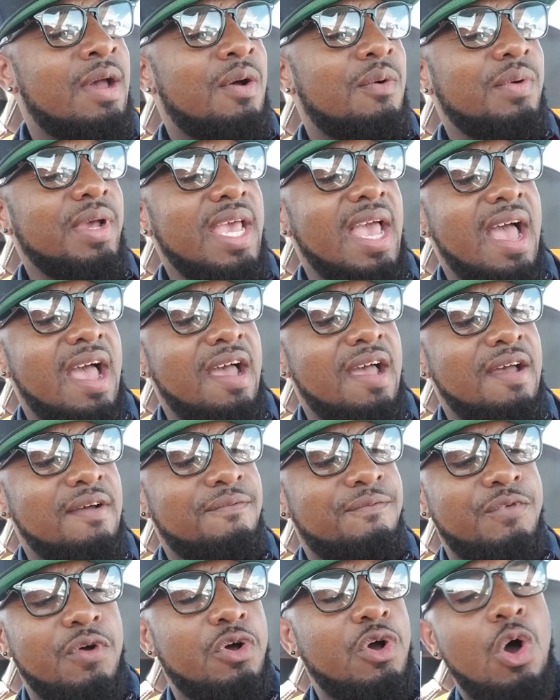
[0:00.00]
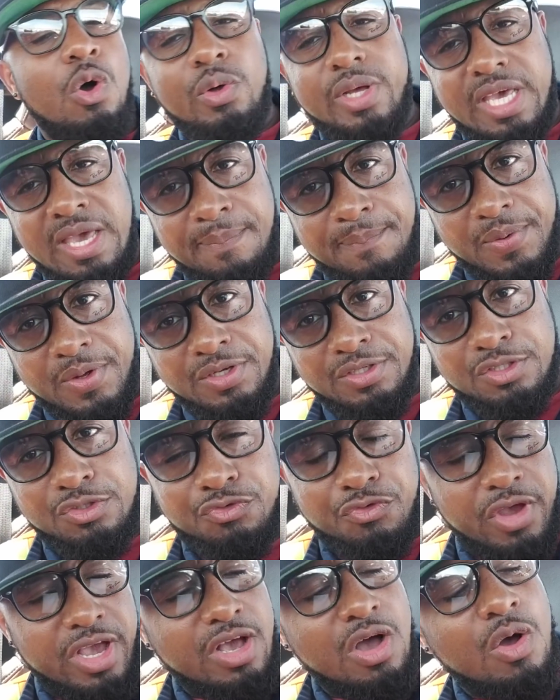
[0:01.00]
We have, for goalkeepers,
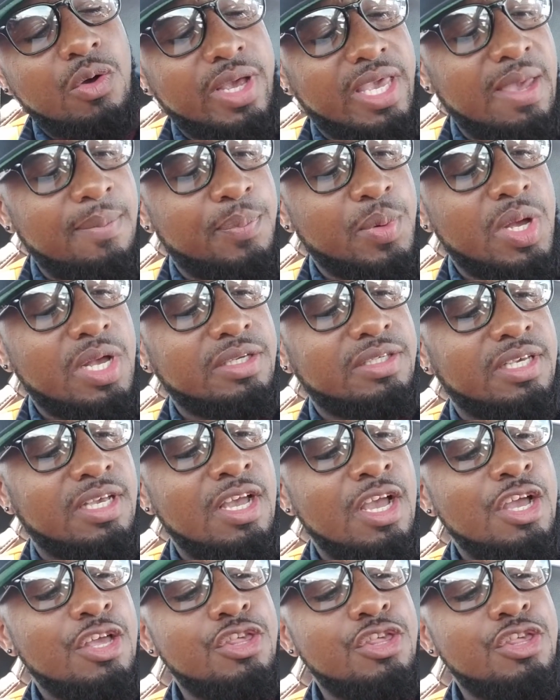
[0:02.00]
three goalkeepers: